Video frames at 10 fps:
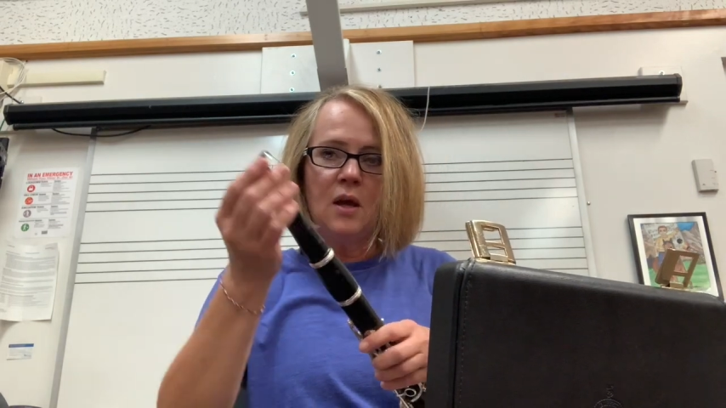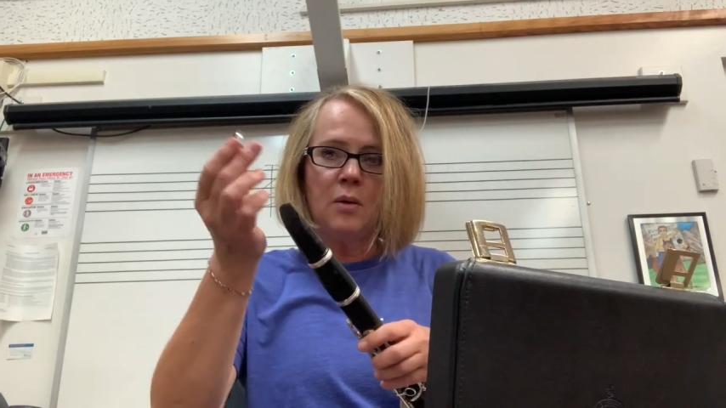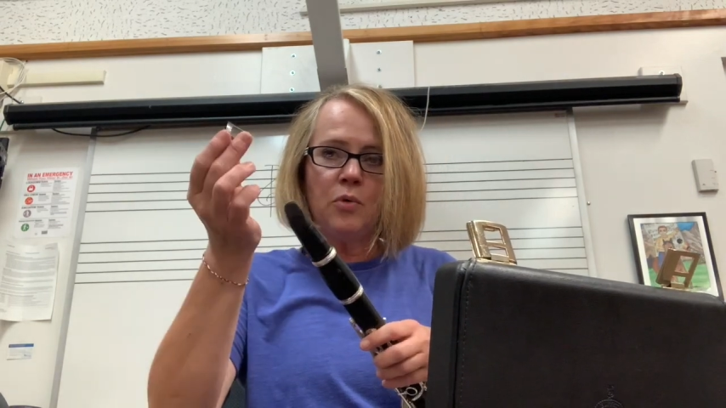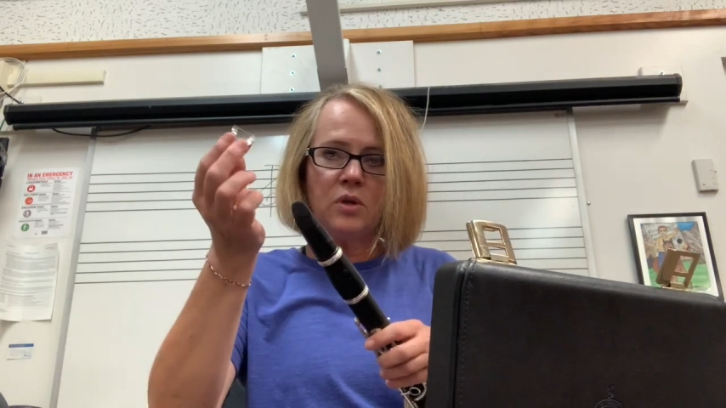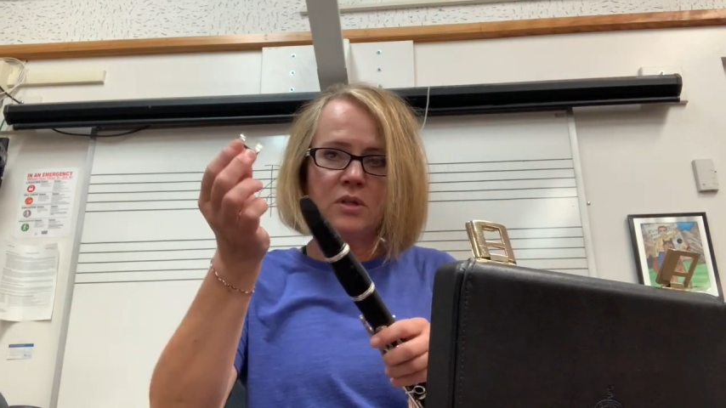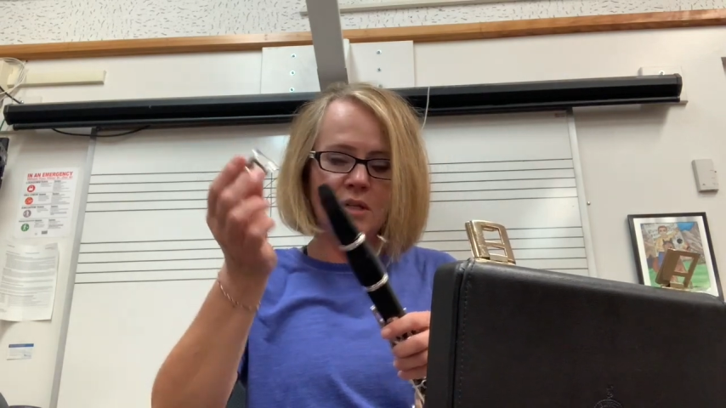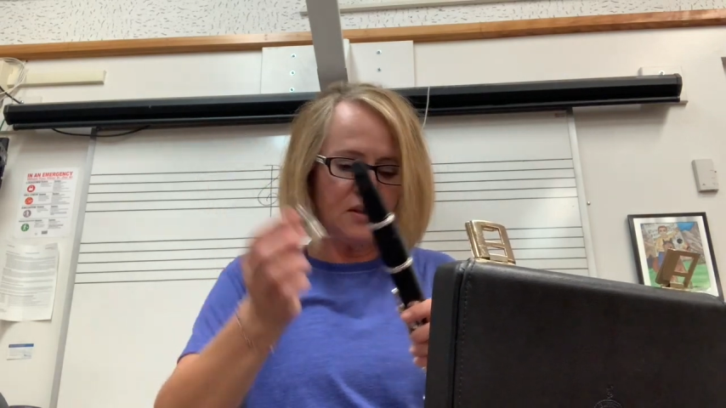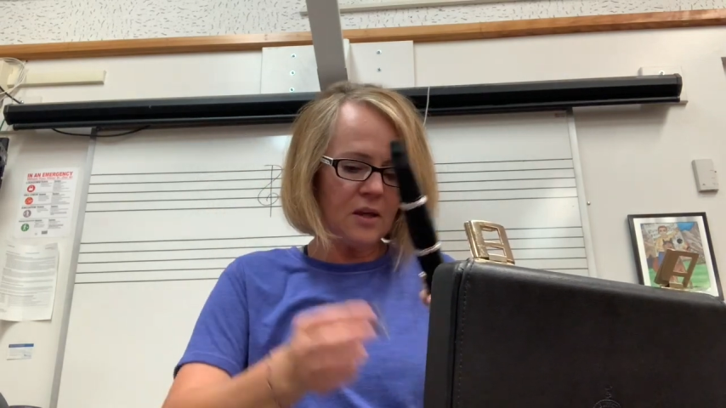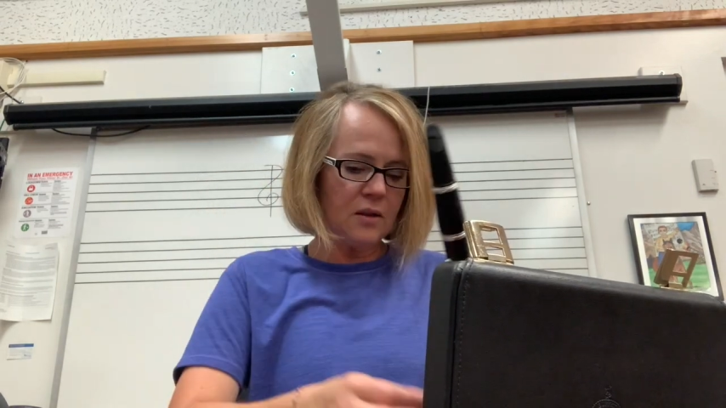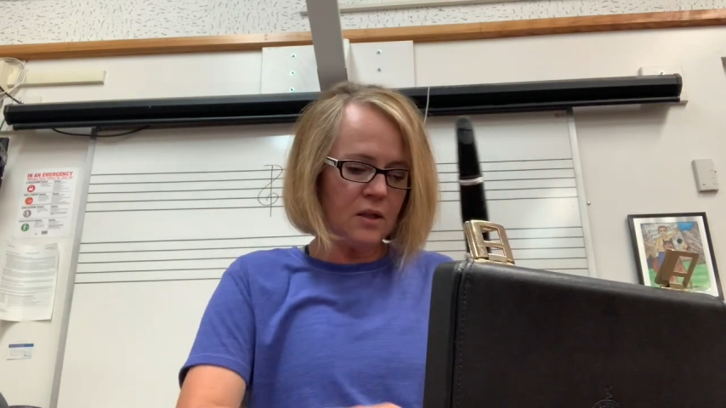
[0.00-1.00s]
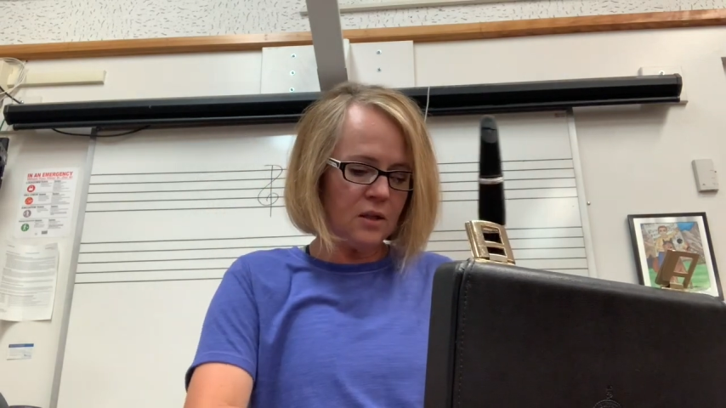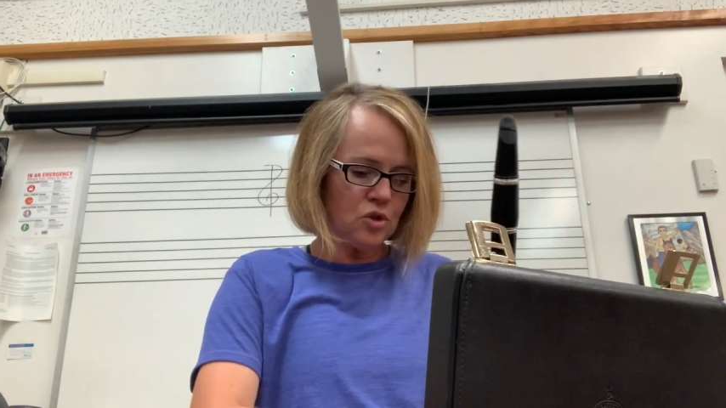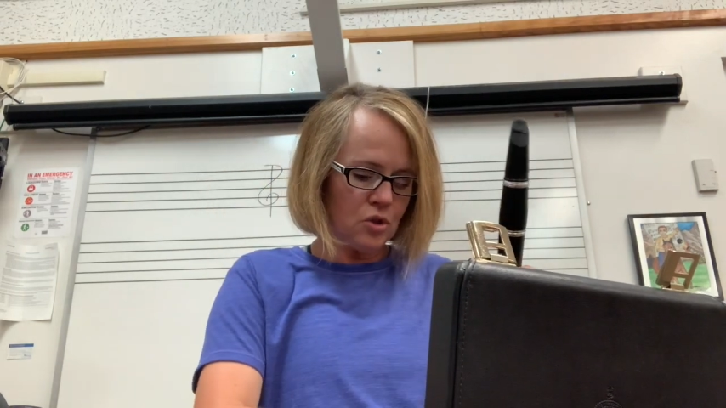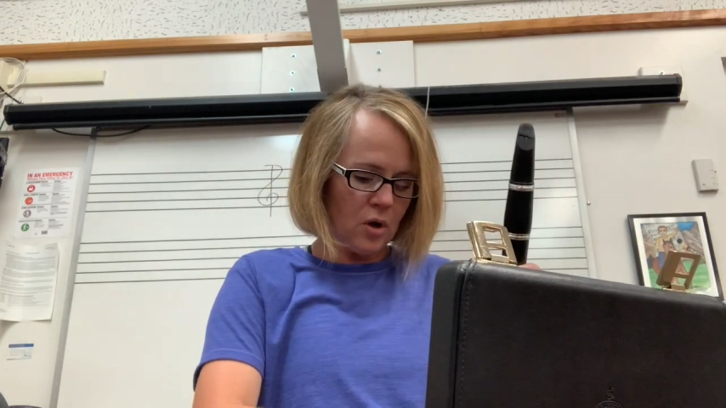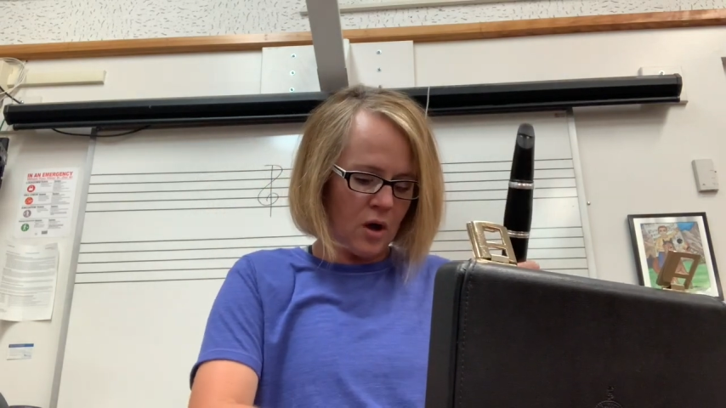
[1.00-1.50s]
I'm going to take that
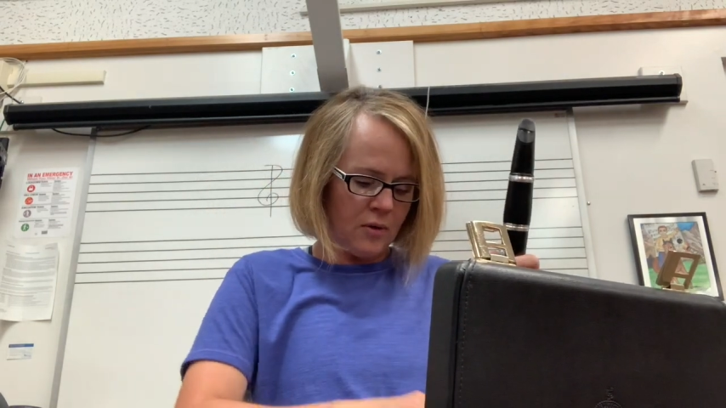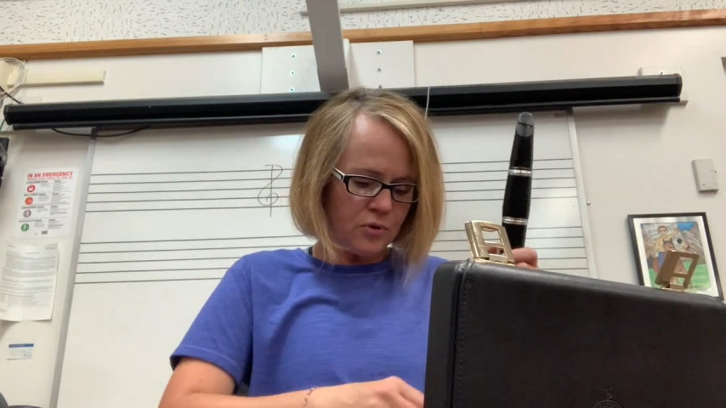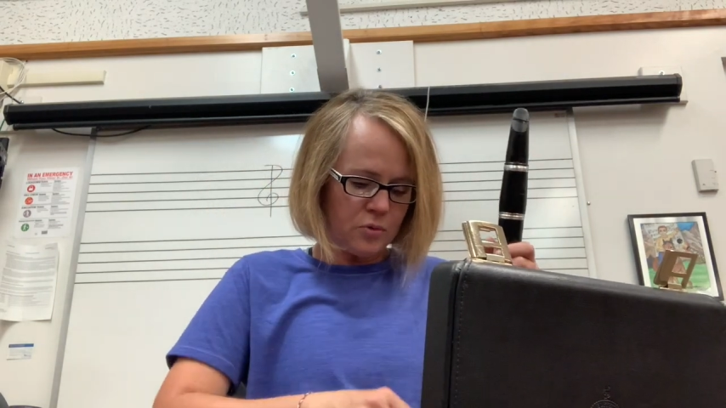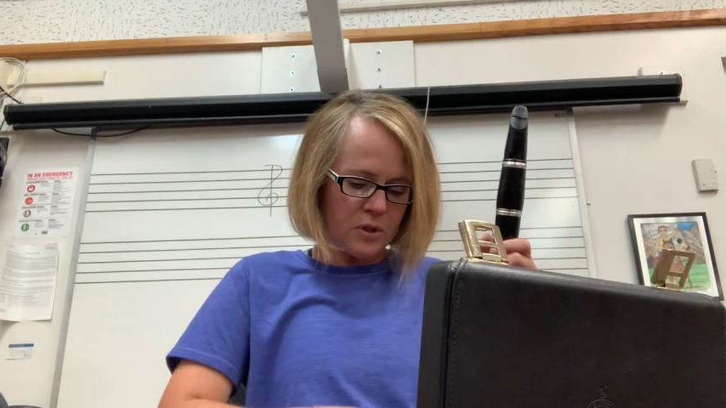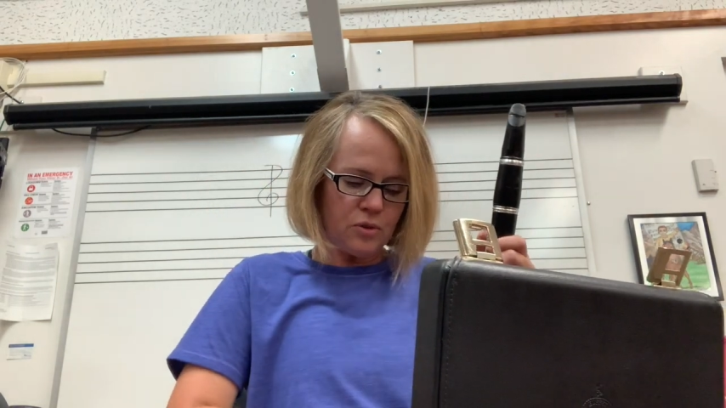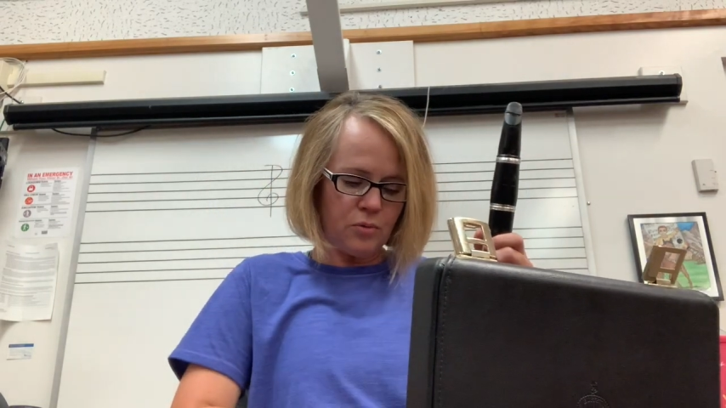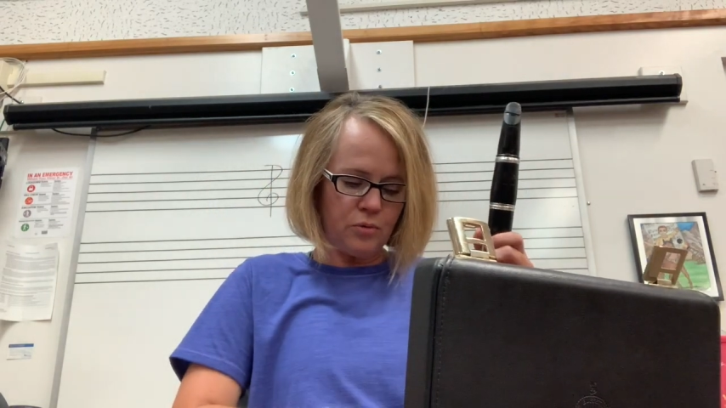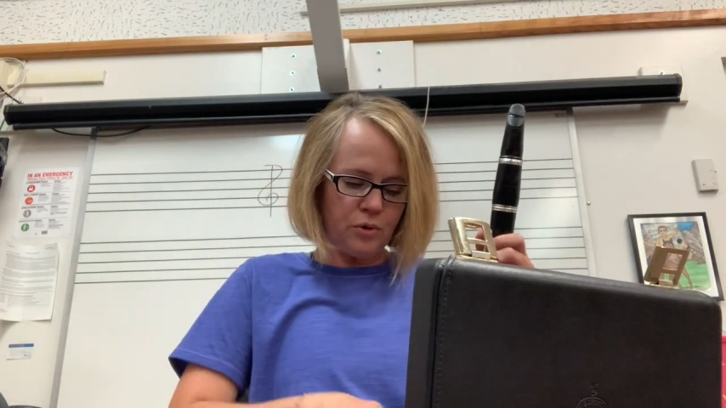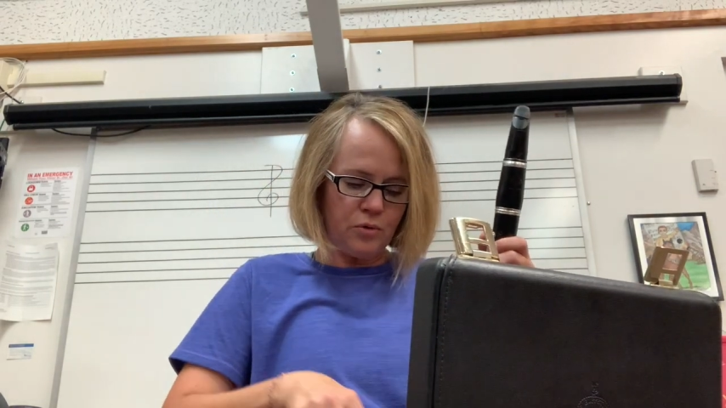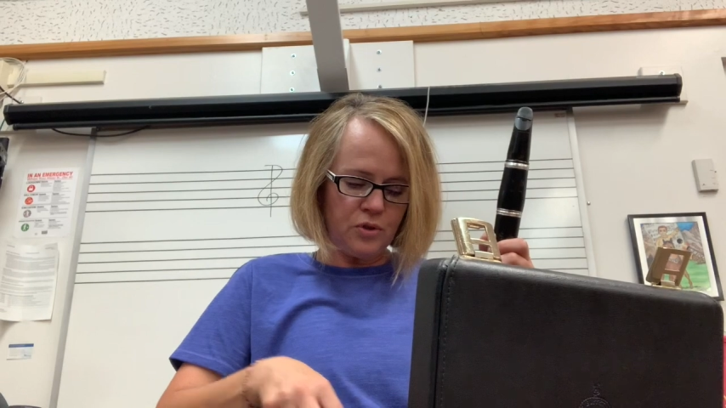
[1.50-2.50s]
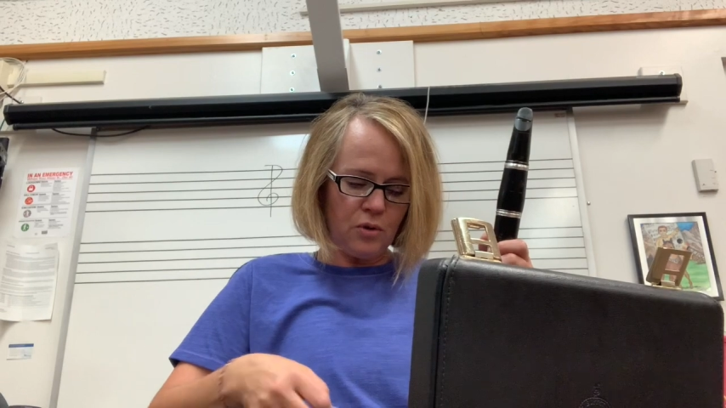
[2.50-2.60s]
ligature off so I don't lose